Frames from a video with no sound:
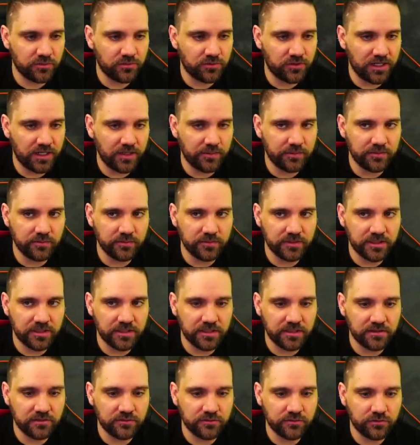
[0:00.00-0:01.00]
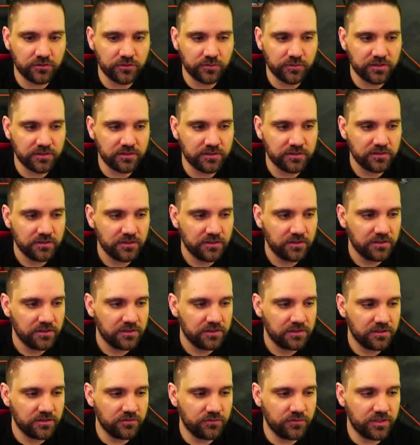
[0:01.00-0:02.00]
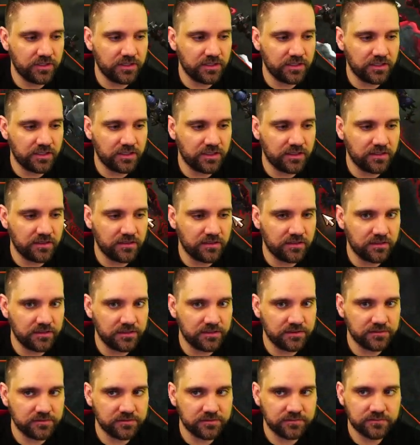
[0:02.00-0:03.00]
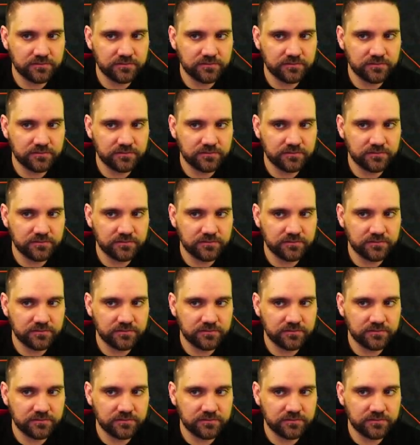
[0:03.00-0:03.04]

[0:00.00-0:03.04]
probably get it for me if we can get an elite.